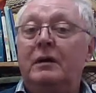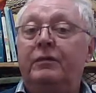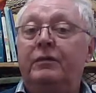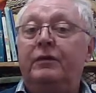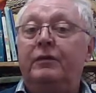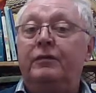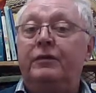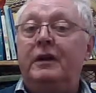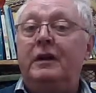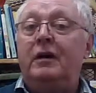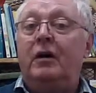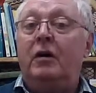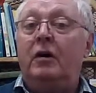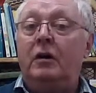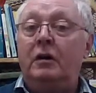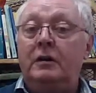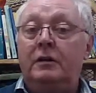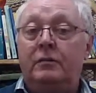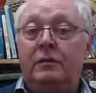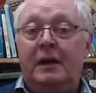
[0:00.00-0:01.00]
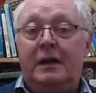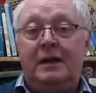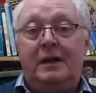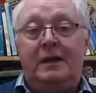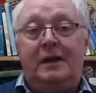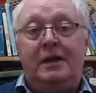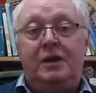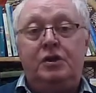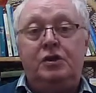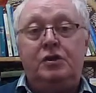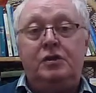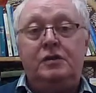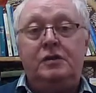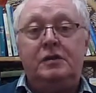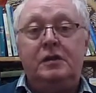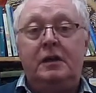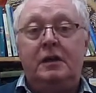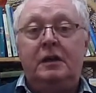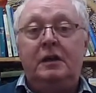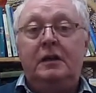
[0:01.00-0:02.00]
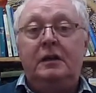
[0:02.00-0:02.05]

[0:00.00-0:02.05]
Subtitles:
fulfill all the regulations